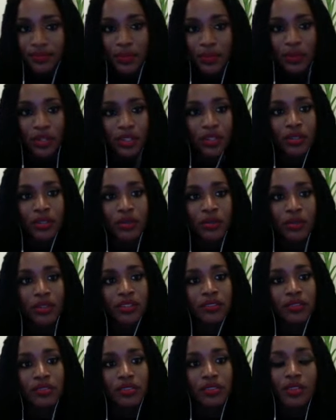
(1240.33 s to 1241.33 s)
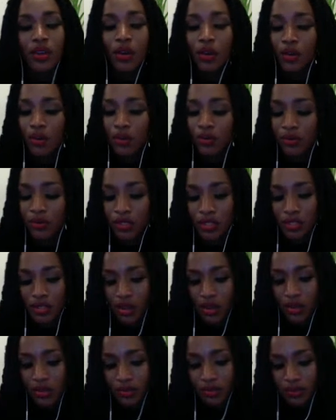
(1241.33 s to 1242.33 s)
What are you doing? So,
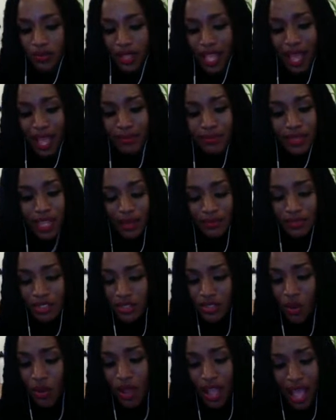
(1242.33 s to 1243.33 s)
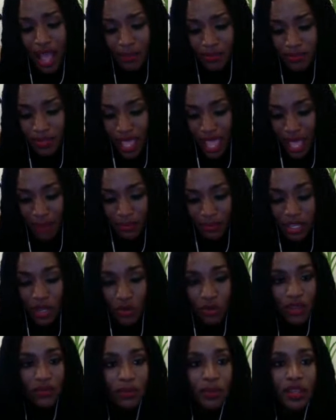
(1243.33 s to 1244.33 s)
I'm happy and
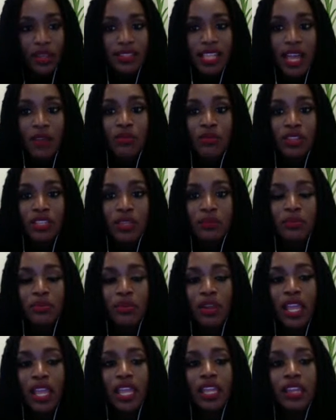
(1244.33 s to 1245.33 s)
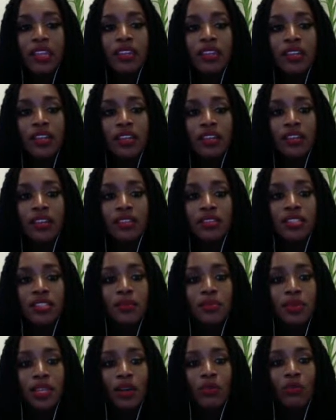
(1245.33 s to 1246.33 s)
grateful because I really pray to
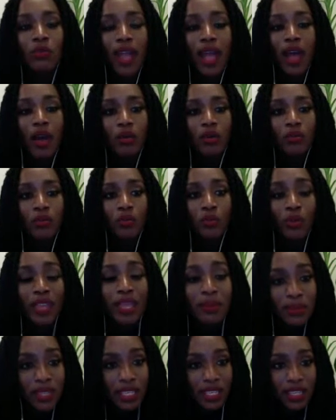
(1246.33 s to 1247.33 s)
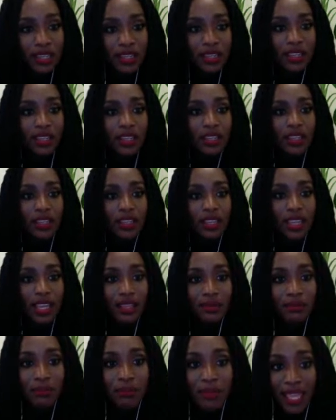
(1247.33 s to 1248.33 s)
be around women
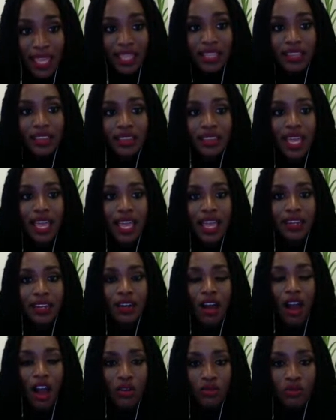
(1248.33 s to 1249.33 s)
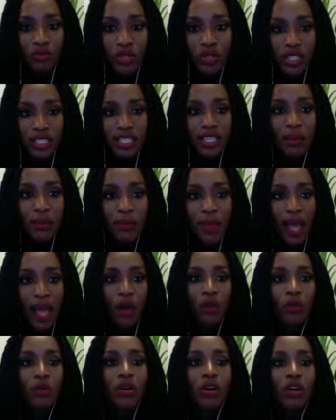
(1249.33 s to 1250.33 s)
and men that are really
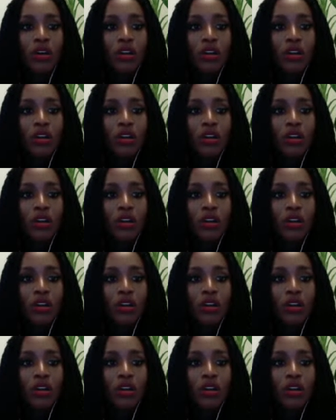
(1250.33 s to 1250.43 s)
about